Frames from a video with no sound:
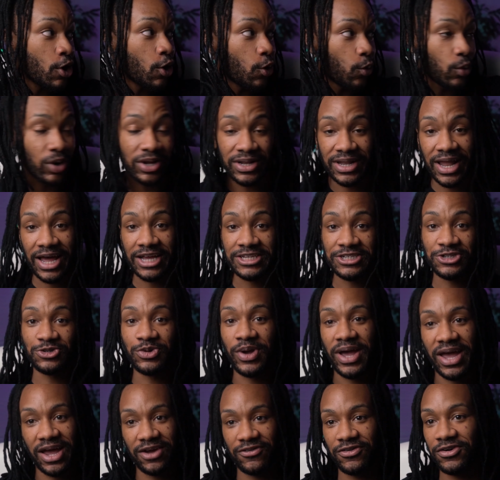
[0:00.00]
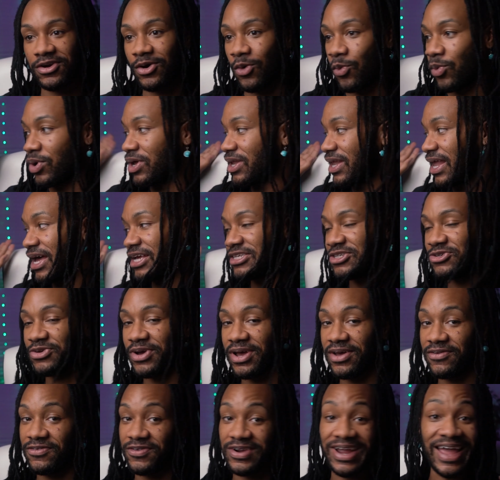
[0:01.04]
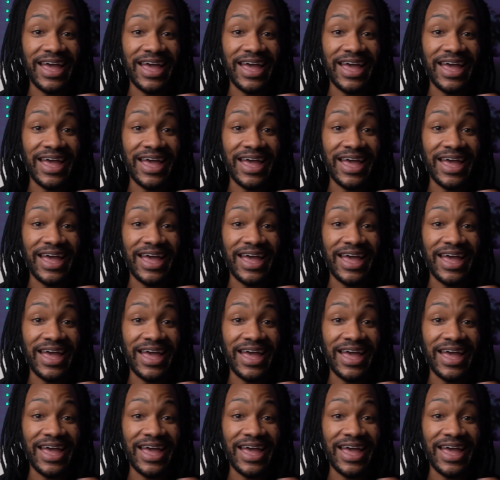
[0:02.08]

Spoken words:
what light you have here, and what light you have here.